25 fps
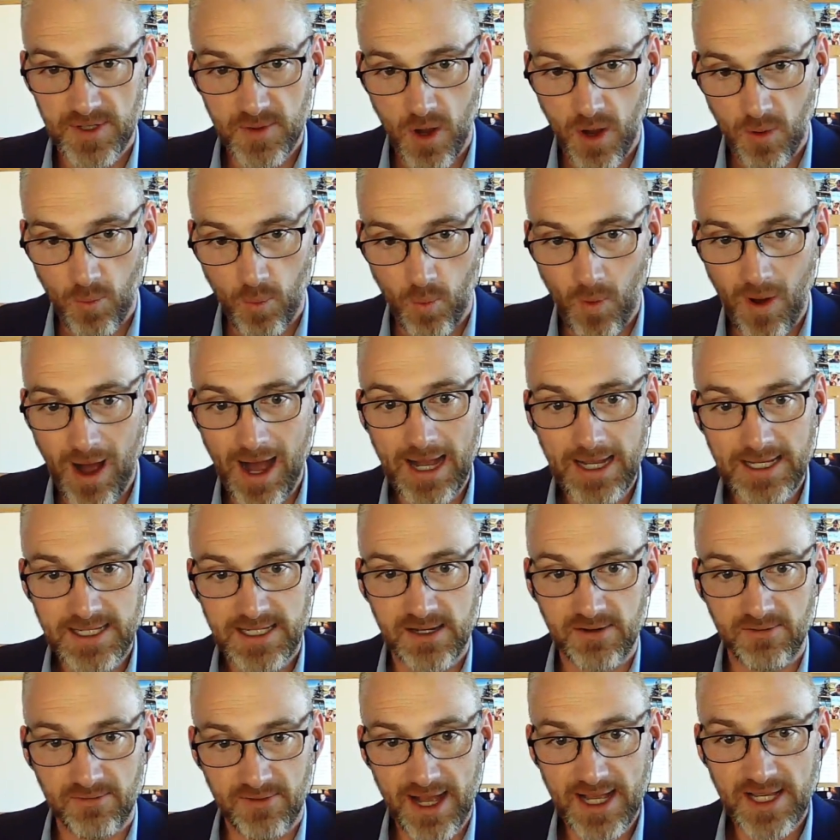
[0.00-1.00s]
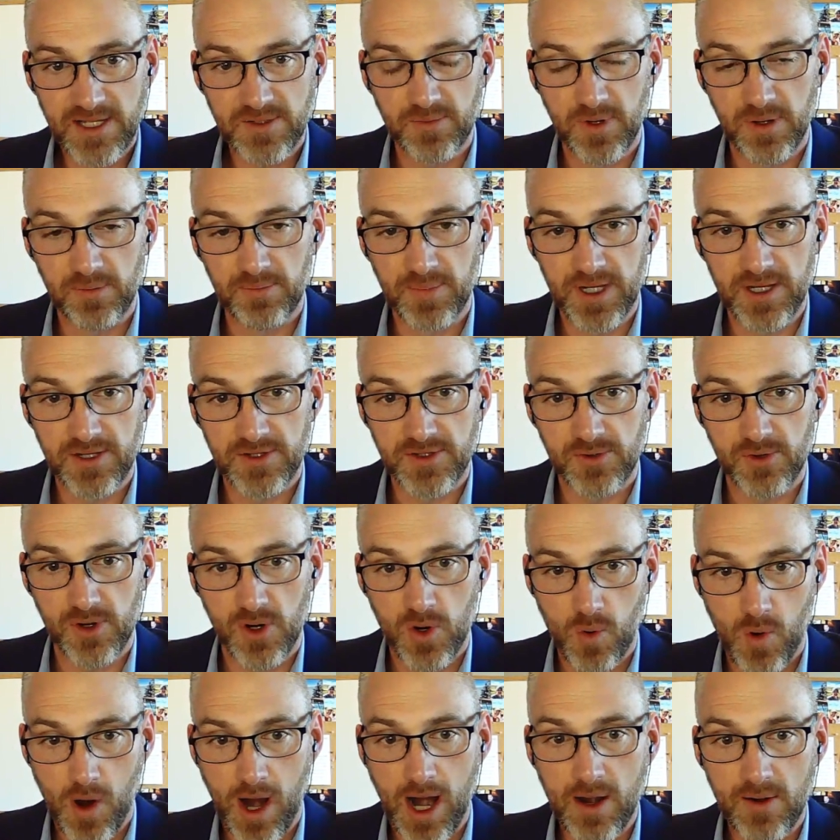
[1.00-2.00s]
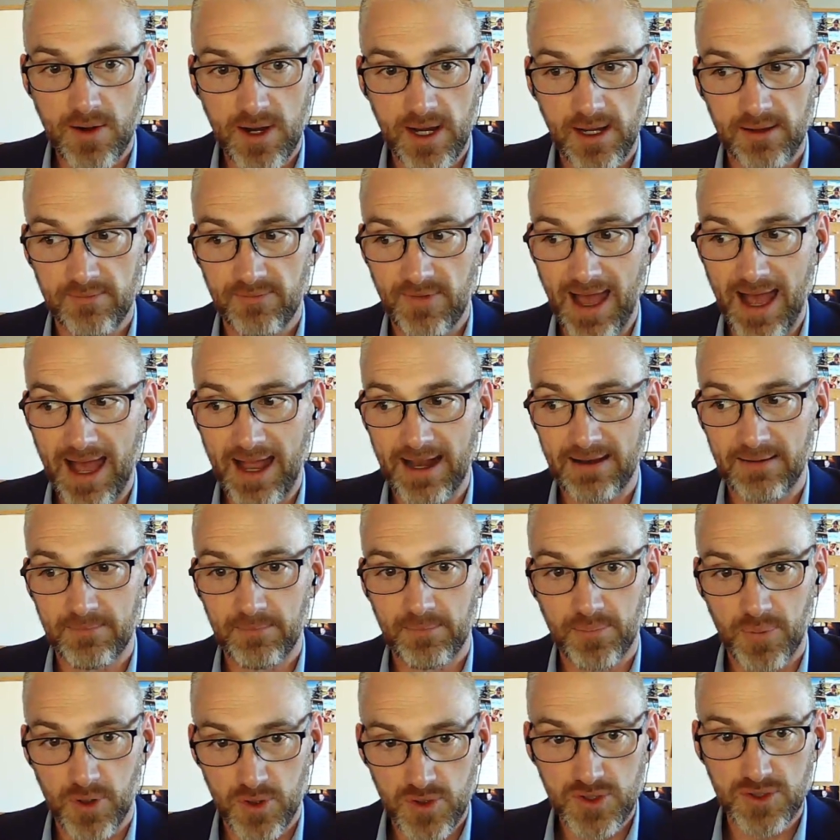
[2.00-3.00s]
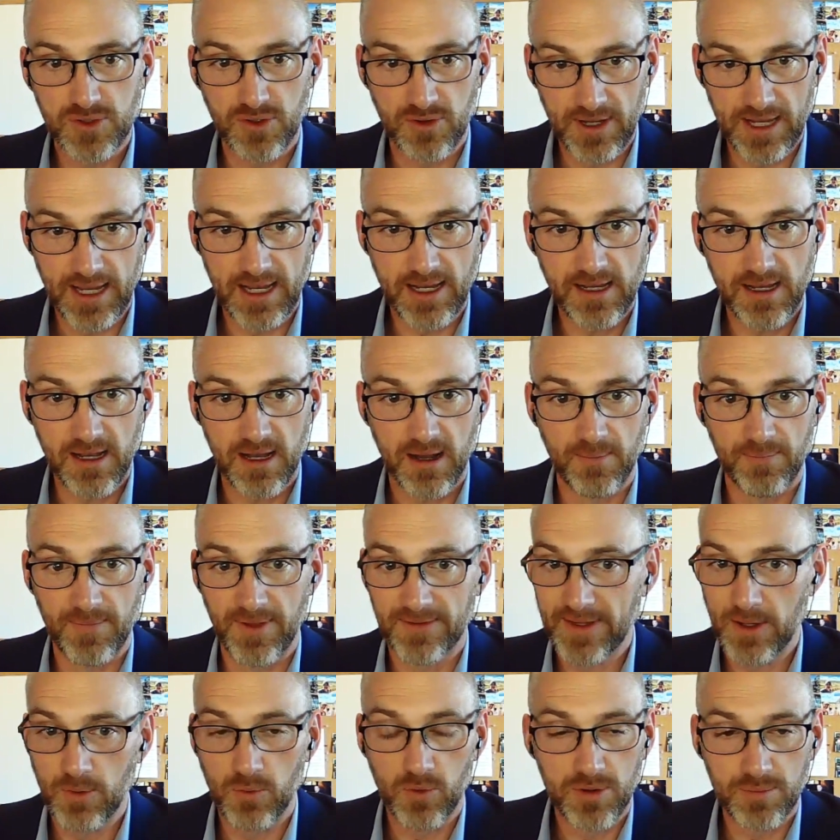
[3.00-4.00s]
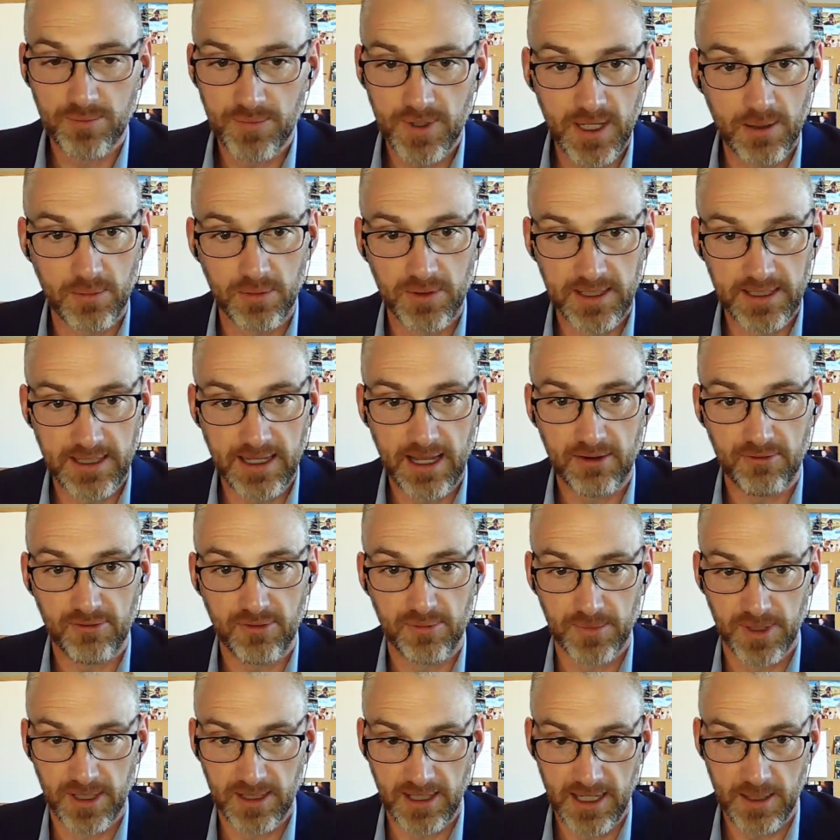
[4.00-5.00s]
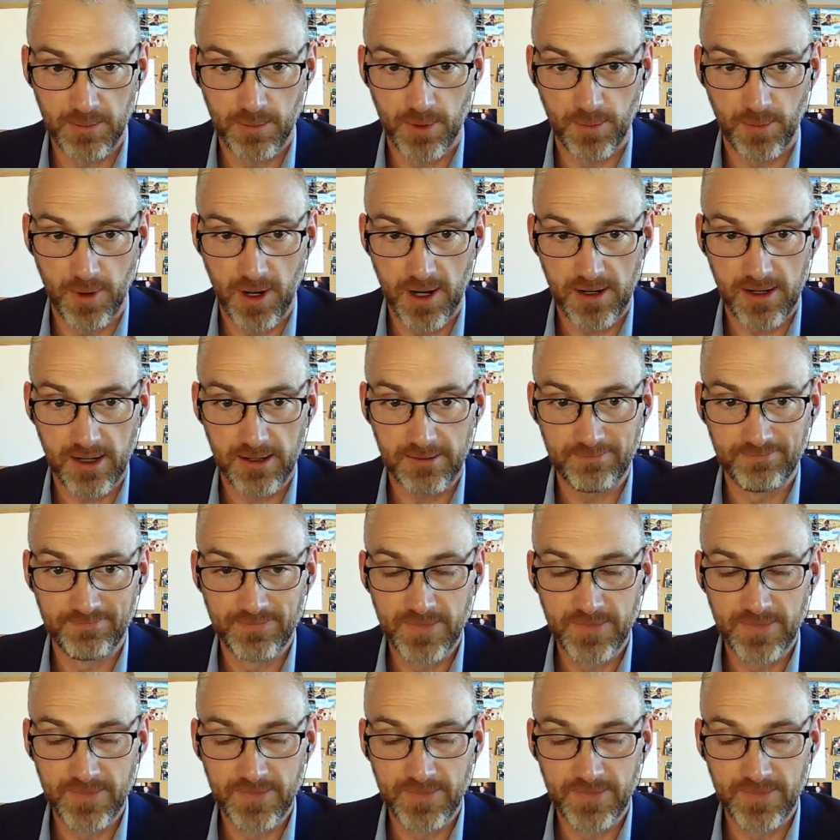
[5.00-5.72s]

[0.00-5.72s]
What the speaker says: wise investment, because they're acquiring that personal income that they wouldn't be able to get from the labor market.